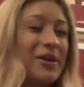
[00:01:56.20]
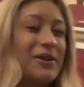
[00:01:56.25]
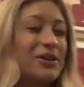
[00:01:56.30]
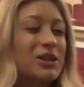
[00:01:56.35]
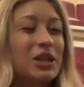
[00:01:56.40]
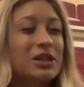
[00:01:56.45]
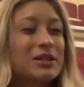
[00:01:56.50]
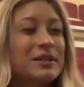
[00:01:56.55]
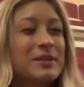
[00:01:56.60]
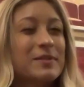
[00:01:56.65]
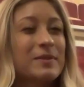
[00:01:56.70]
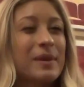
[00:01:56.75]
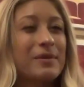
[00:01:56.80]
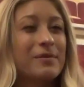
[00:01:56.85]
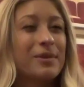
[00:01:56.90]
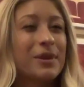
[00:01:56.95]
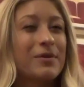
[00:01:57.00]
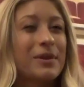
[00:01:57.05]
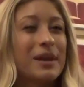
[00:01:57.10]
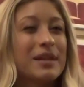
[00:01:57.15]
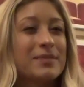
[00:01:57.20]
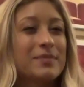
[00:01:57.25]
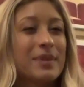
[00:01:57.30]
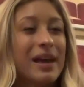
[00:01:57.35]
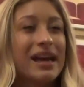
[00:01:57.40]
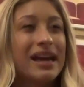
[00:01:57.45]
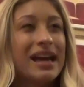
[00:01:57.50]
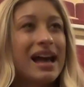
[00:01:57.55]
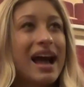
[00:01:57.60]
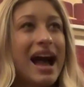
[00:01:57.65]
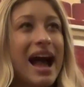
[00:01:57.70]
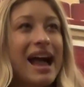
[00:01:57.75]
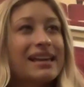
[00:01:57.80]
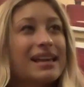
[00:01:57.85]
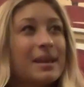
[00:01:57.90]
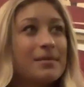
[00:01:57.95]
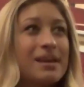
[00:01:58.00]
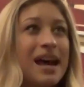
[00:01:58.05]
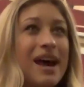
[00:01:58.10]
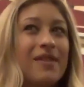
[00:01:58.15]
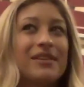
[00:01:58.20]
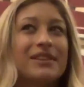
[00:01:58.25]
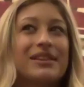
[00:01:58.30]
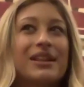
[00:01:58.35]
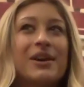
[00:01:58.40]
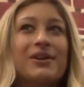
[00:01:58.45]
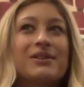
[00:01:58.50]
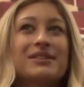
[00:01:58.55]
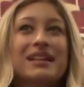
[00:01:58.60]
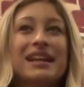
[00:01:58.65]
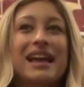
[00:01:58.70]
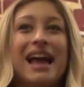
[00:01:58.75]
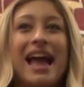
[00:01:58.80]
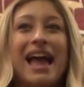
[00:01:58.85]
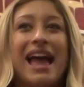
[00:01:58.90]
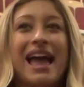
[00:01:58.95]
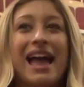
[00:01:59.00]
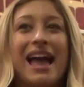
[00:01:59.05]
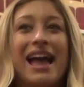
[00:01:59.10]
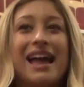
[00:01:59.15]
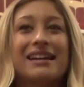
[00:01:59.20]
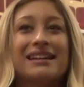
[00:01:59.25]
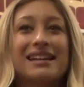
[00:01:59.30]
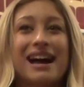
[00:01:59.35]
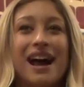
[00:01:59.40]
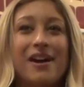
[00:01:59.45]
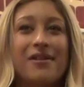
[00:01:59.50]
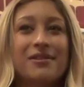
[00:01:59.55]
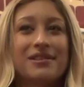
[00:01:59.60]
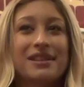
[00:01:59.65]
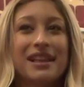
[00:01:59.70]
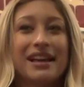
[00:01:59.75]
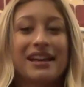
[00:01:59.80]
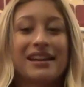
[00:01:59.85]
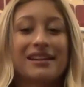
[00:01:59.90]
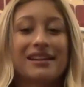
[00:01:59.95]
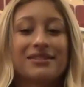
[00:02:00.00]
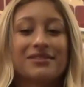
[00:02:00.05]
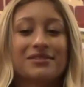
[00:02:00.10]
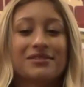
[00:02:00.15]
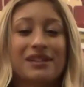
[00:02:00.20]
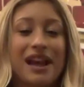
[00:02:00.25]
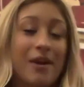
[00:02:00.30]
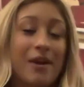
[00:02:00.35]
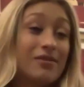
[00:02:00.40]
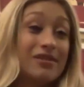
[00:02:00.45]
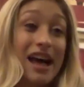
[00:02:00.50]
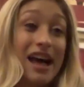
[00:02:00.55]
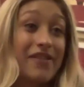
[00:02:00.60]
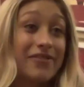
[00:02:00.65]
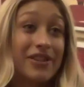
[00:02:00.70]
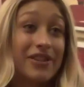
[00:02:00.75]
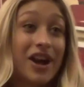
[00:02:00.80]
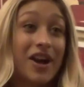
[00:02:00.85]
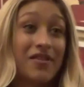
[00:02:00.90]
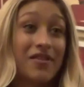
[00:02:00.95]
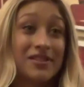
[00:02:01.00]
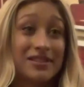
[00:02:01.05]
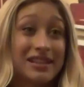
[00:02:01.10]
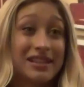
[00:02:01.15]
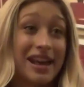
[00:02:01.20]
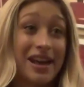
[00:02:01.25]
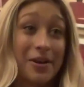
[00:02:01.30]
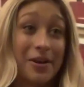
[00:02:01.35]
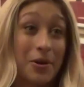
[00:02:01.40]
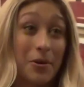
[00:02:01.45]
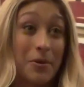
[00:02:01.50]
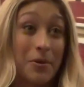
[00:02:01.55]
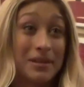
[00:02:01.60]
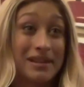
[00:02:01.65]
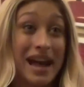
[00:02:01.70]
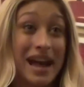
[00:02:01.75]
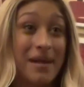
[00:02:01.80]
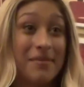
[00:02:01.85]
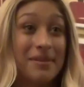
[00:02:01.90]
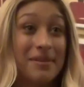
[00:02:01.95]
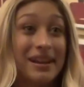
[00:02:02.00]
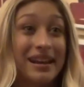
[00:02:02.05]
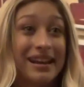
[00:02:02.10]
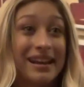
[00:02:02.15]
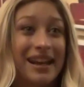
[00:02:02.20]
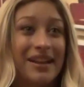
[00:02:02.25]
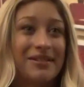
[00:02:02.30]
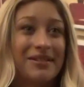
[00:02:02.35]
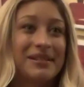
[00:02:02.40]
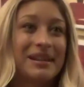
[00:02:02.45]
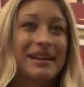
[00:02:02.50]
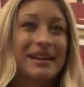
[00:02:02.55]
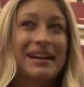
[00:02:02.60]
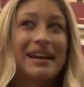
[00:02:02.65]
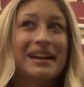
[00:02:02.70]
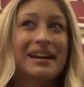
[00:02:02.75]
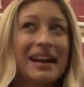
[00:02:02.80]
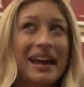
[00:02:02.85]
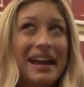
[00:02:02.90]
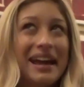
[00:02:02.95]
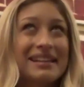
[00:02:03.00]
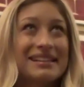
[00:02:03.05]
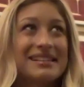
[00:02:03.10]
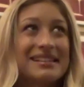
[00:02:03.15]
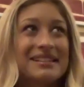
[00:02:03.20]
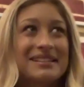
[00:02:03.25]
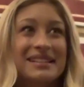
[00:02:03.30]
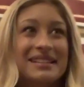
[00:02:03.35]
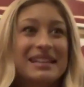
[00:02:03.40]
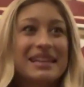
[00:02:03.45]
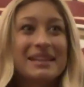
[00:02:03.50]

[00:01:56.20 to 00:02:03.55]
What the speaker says: know, it's hard to explain what it was, but I kept having those, and I was like, I would laugh it off. I was like, I don't know what's happening. I was like, okay, so I'm just gonna